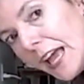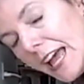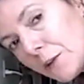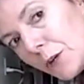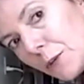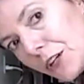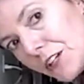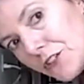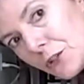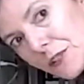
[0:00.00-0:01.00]
And what we're
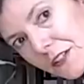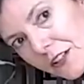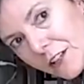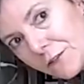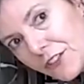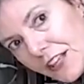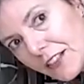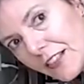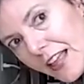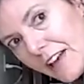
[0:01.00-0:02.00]
going to do is lift the
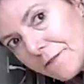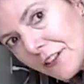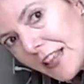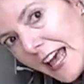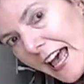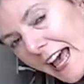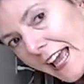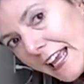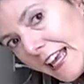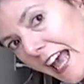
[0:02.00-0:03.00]
left
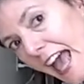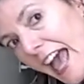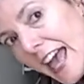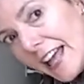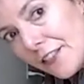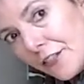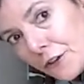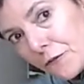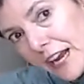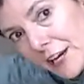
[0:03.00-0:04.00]
leg and
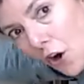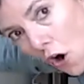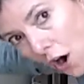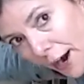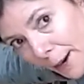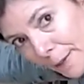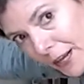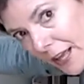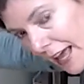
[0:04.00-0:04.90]
the right arm.